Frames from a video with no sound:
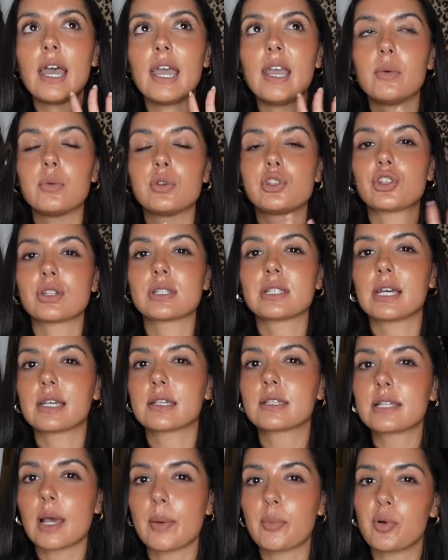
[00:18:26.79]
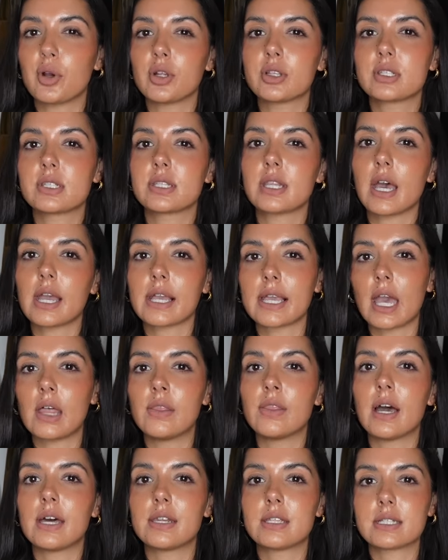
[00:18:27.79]
It was just like separate that,
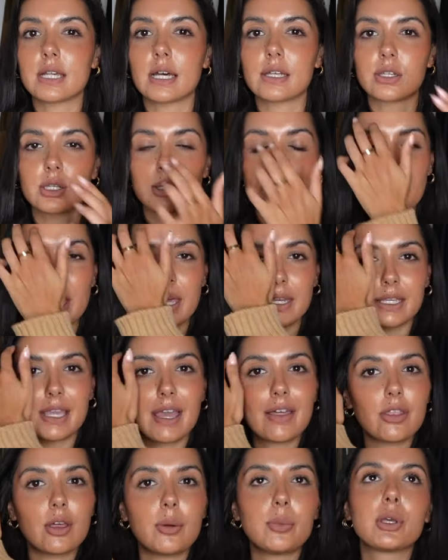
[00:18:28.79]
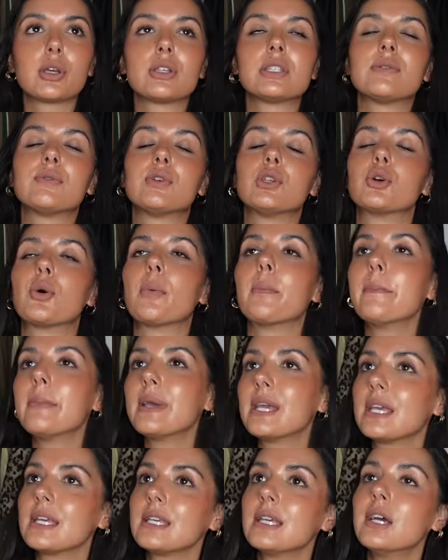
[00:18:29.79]
again, that I decided to pair together because if you know
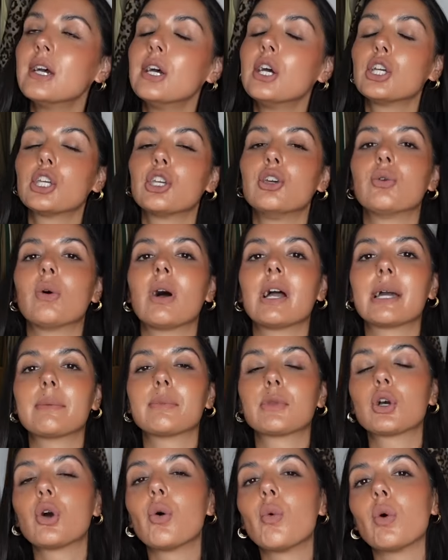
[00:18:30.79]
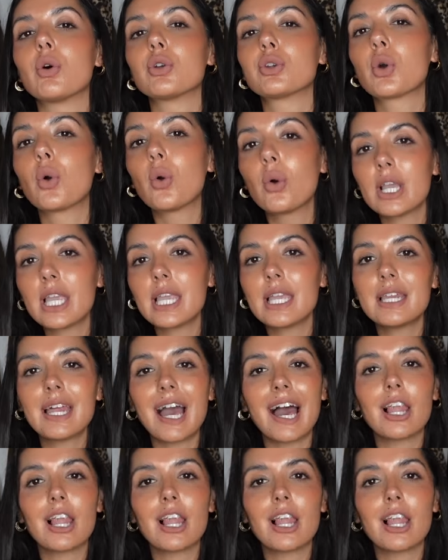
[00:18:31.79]
me, you know I am the co-ord queen.